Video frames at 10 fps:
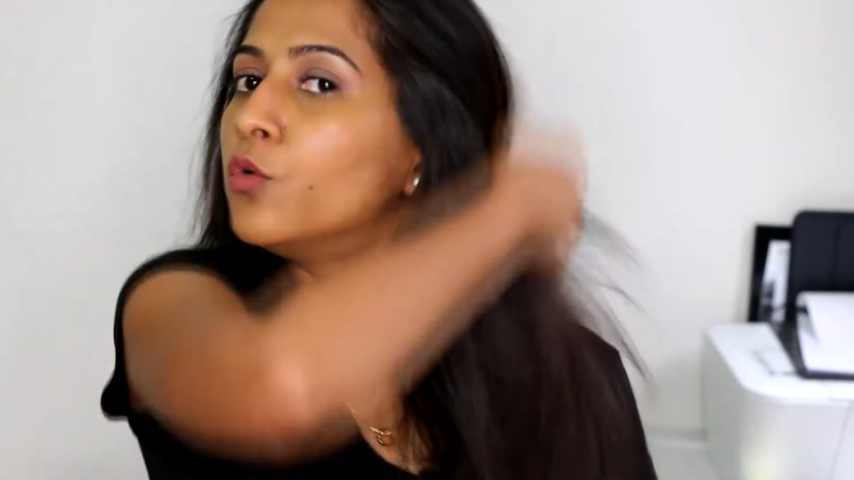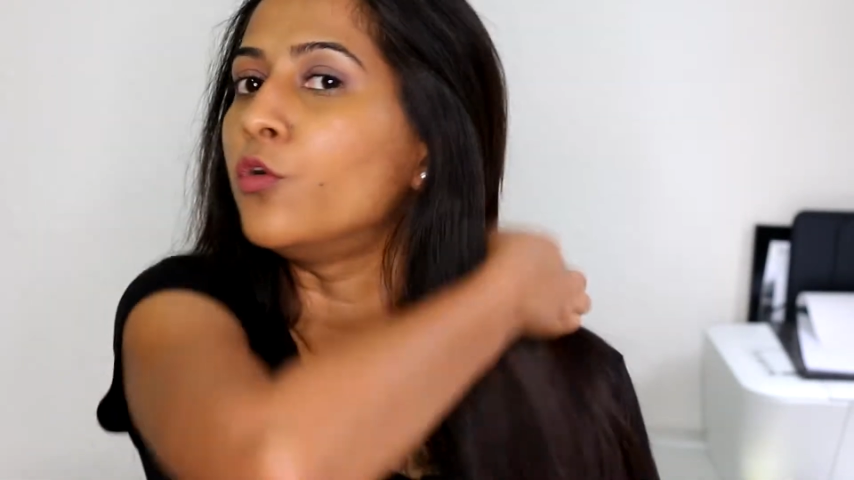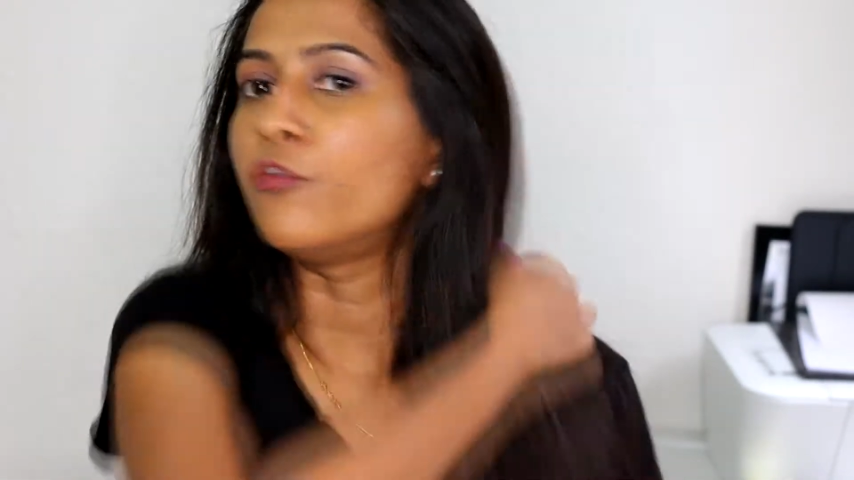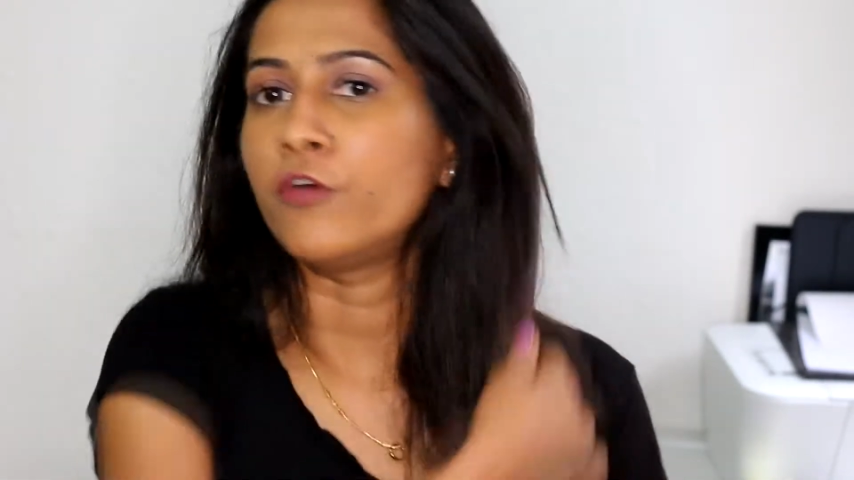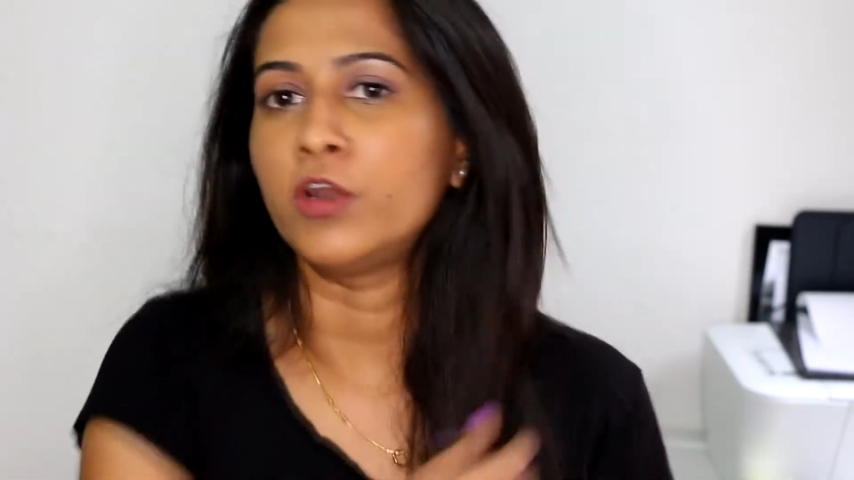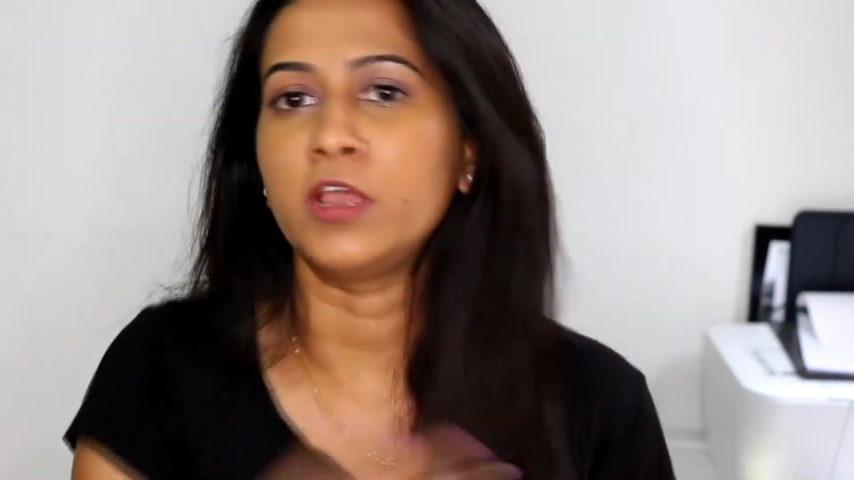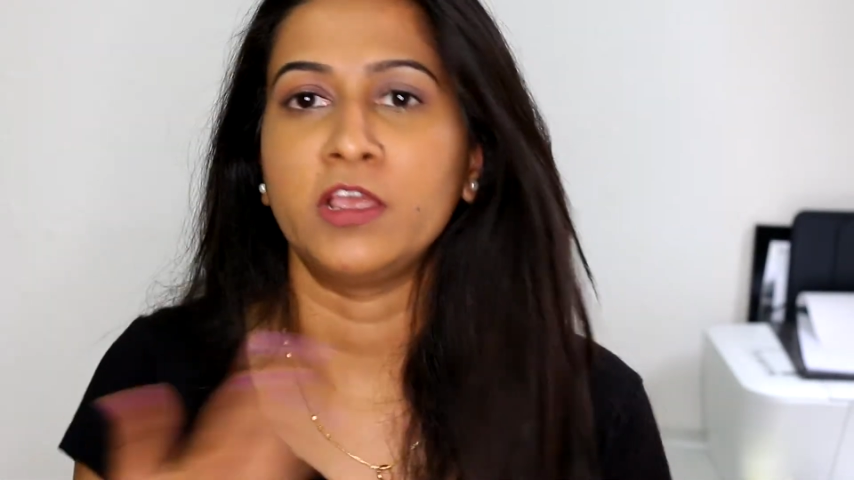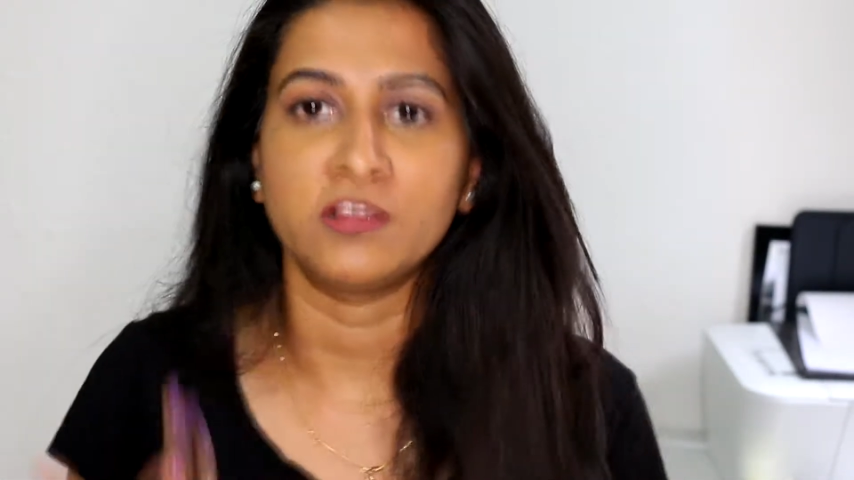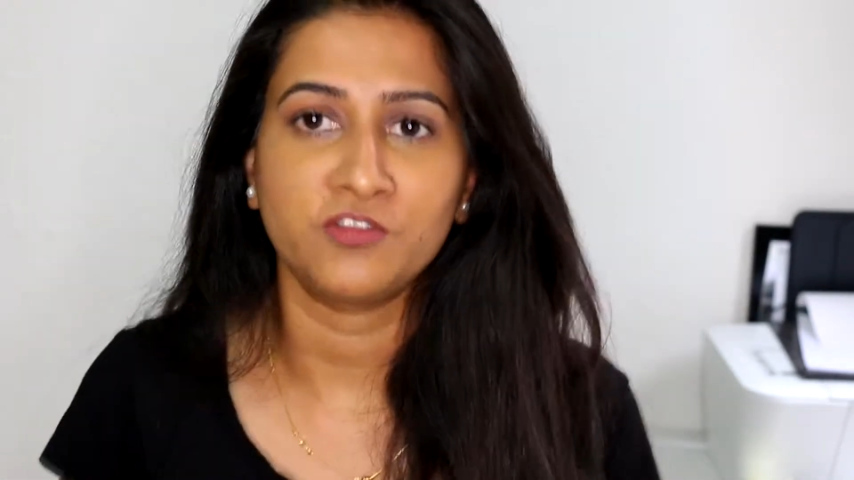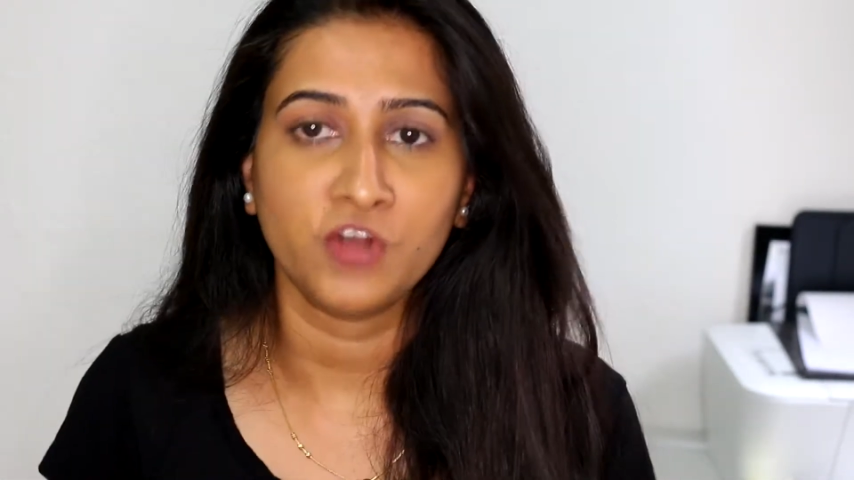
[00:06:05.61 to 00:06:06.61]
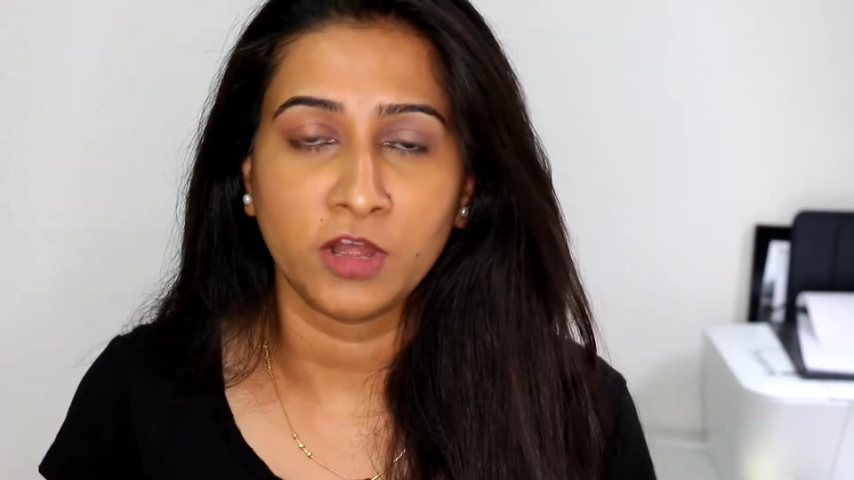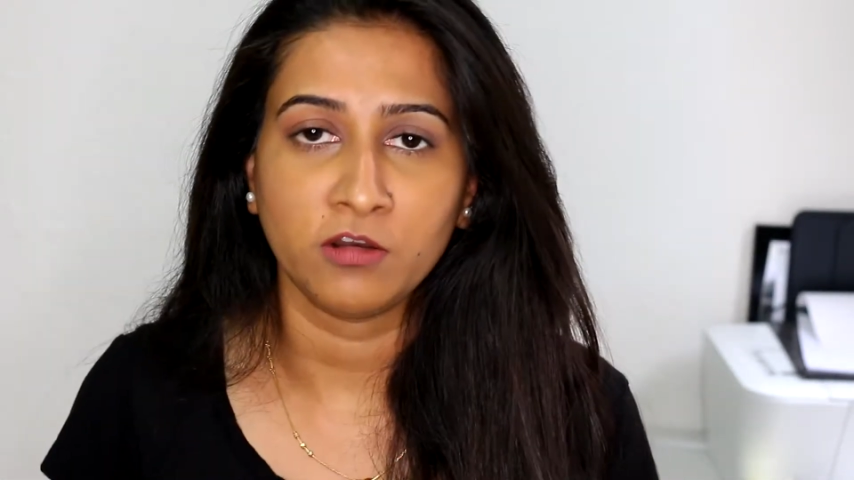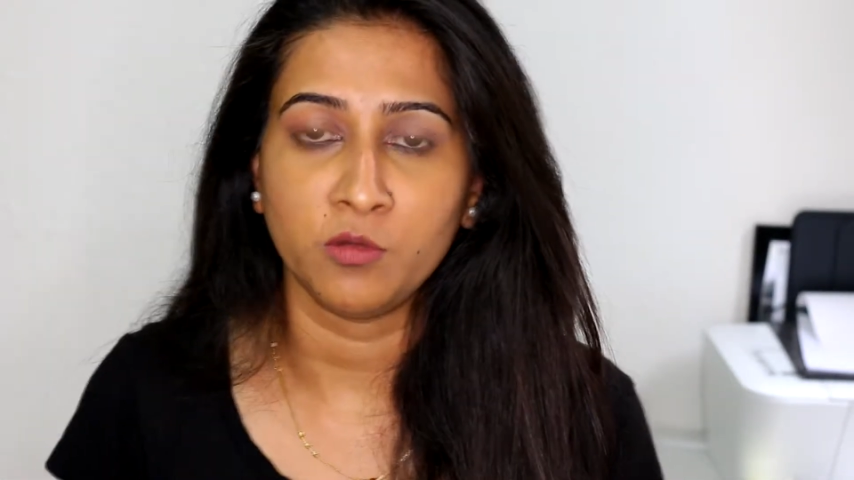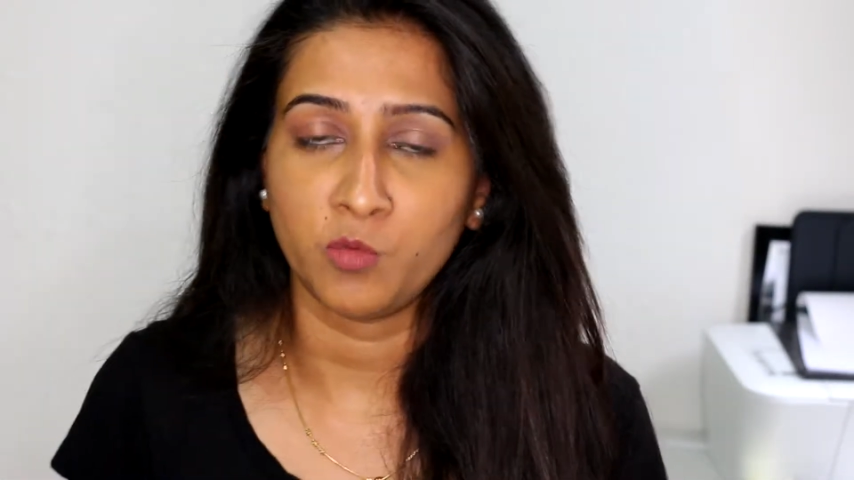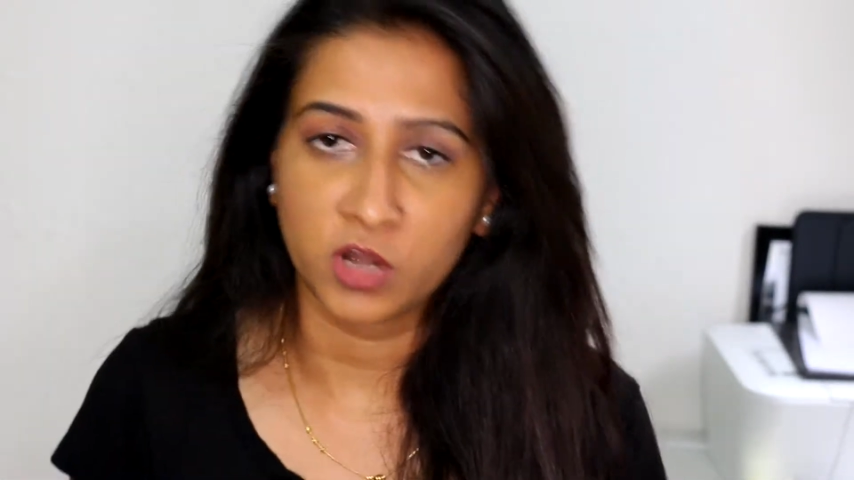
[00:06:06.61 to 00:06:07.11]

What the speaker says: go for a hair straightener